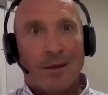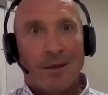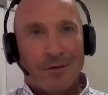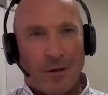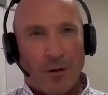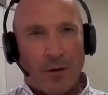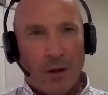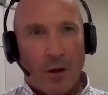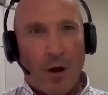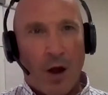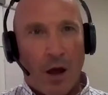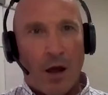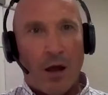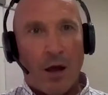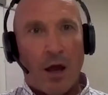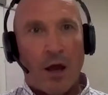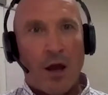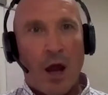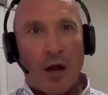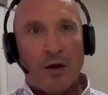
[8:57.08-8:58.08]
So
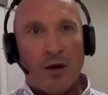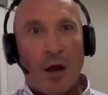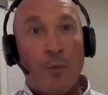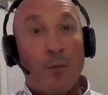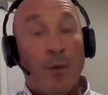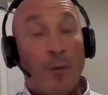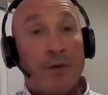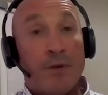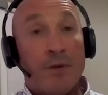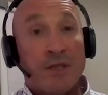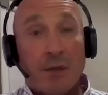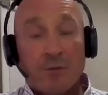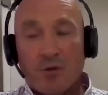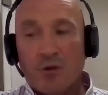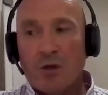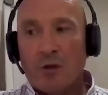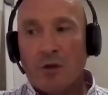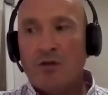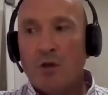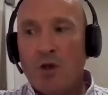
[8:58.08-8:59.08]
and
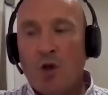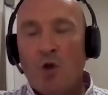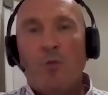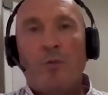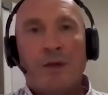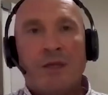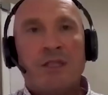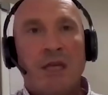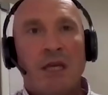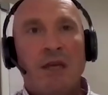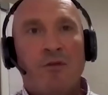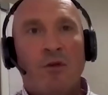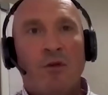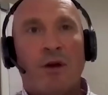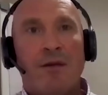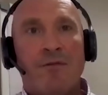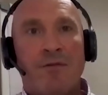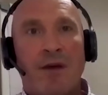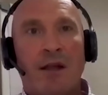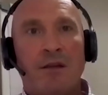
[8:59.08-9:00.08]
perceptual. Do you perceive you're
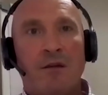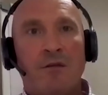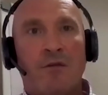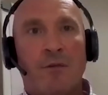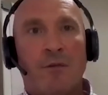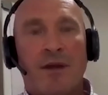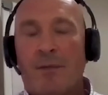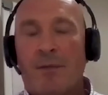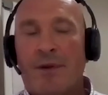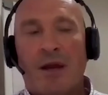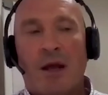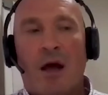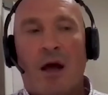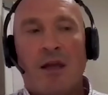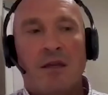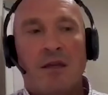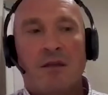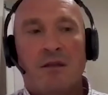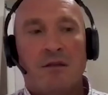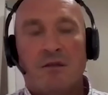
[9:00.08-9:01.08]
getting value from it? I mean, I
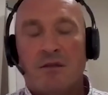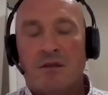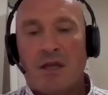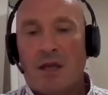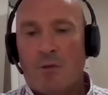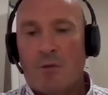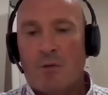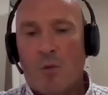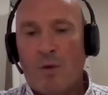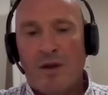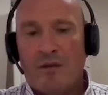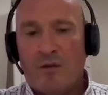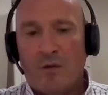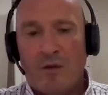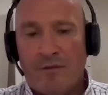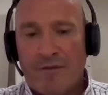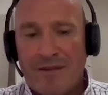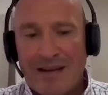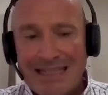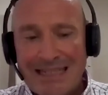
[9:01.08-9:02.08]
can say, well, we're
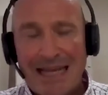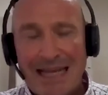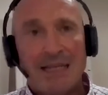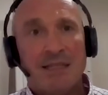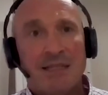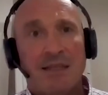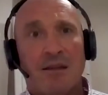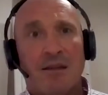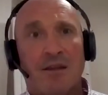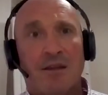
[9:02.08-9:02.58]
doing fantastic